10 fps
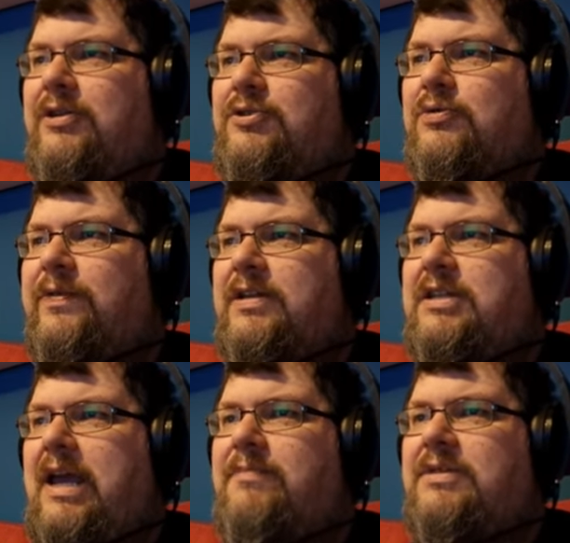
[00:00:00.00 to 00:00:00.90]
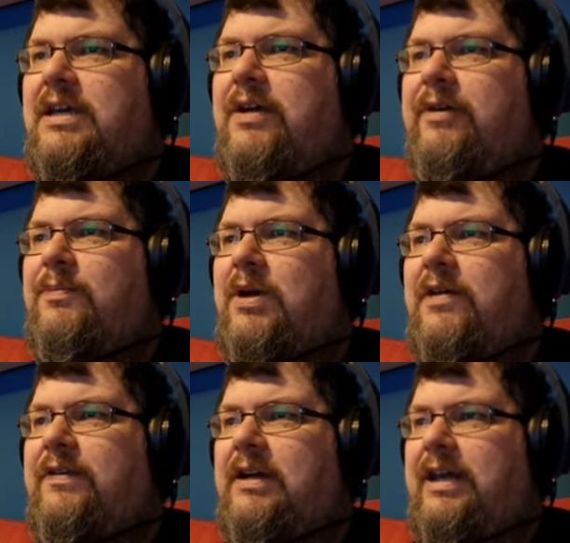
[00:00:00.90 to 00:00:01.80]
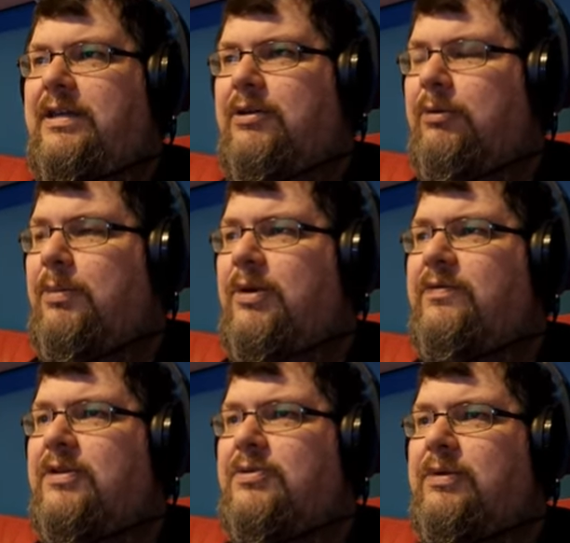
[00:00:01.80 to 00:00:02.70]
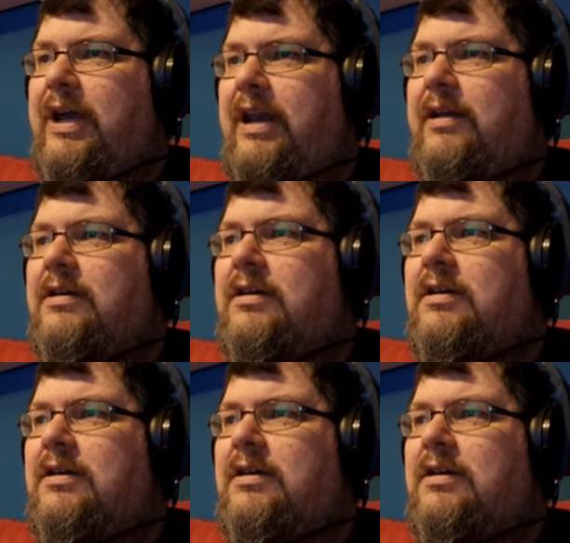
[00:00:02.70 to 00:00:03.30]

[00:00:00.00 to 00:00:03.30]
The jewel fits the empty earring perfectly. You remove the jewel again.